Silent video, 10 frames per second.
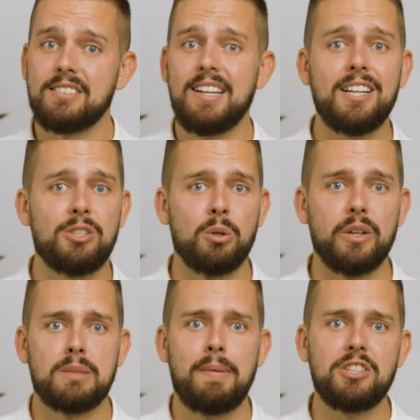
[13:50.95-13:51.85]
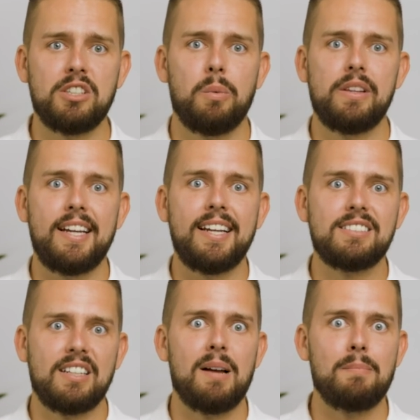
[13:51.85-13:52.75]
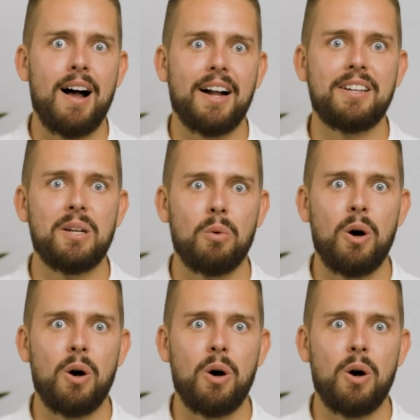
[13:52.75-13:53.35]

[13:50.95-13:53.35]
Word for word: It's natural, especially when the internet marketing